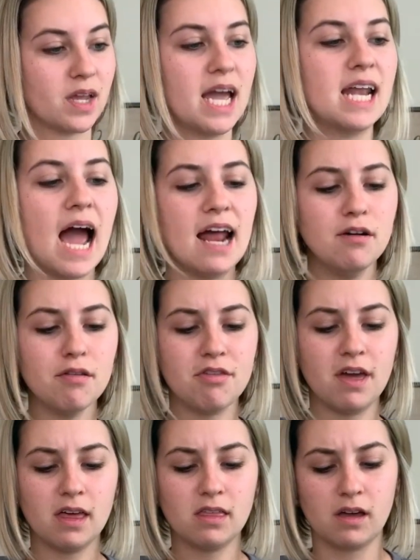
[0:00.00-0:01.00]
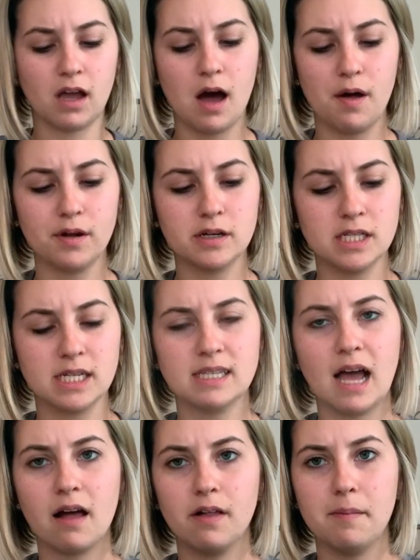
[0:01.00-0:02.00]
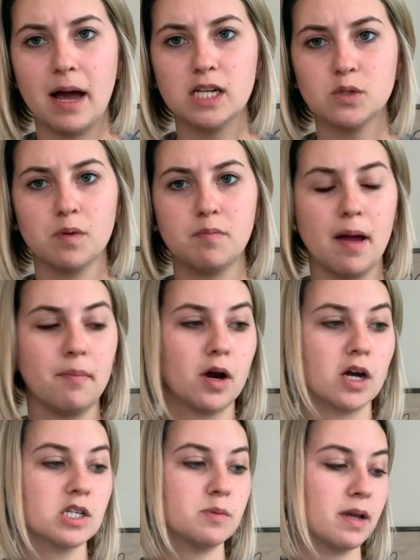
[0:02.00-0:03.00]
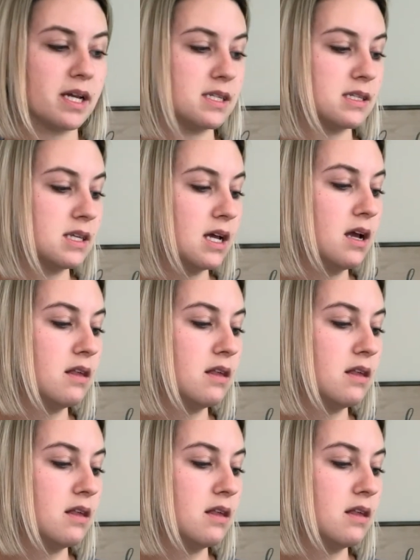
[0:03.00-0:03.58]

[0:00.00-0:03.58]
And I don't think the colors exactly match with my purse because